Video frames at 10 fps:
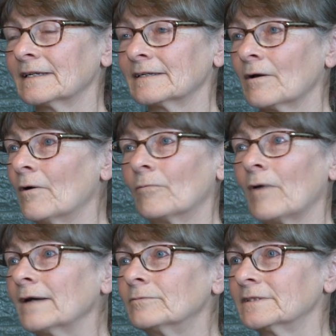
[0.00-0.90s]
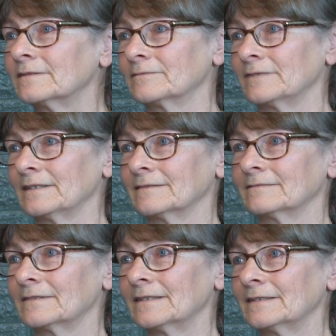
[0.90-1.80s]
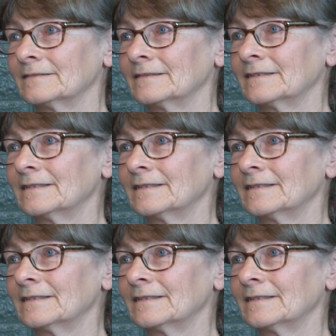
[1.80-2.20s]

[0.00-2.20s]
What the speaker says: Like, why wouldn't we, right?